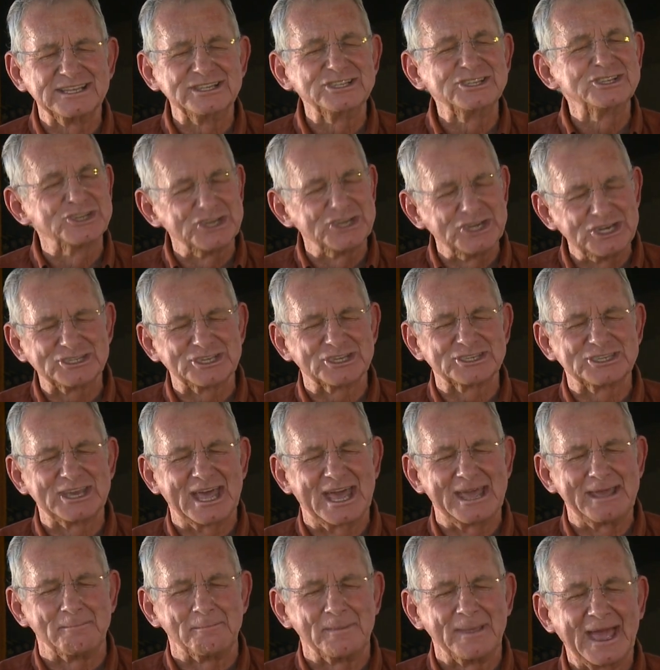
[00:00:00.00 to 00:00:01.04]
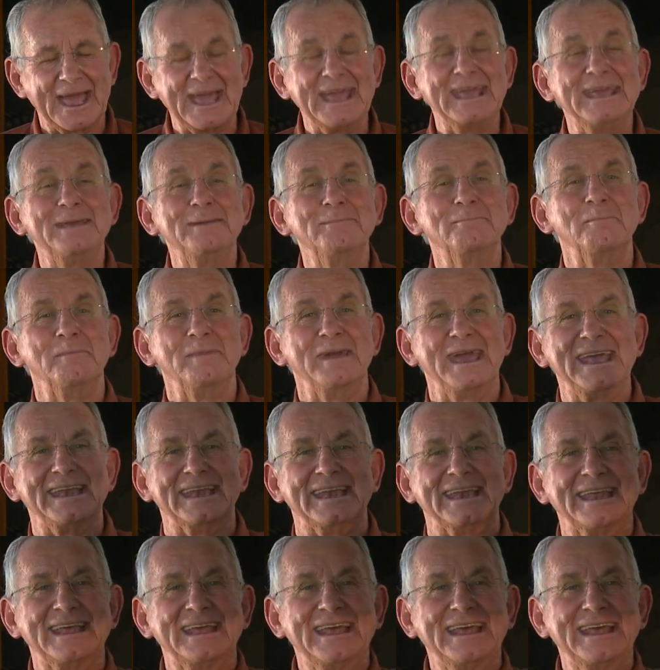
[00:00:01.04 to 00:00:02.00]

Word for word: In Jesus' name, amen.